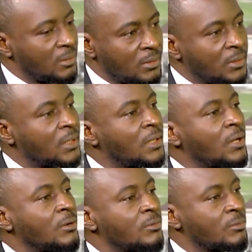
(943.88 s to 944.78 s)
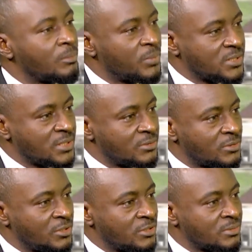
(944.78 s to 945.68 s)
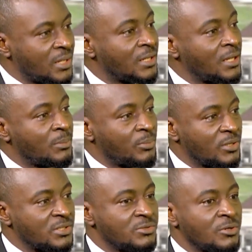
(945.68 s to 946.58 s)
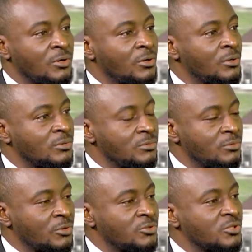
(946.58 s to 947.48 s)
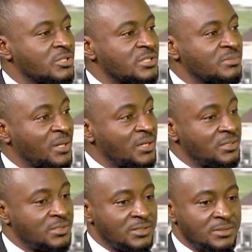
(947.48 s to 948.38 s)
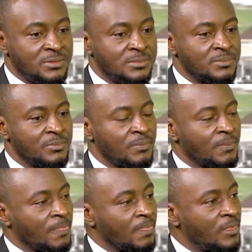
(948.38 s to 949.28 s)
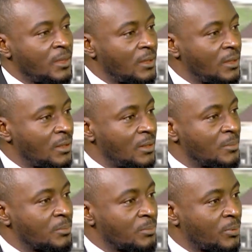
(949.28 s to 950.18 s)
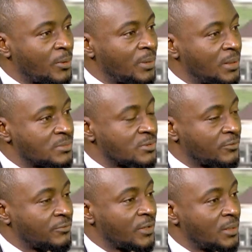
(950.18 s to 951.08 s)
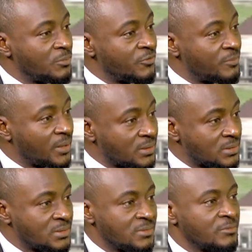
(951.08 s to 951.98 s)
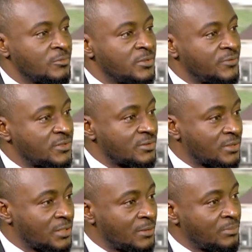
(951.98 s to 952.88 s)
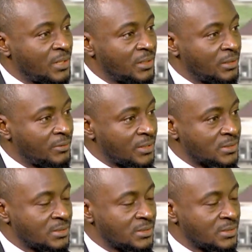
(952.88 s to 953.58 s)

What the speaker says: they now present to the hospital. At that point, you're not just managing the problems of movement with physiotherapy and the rest.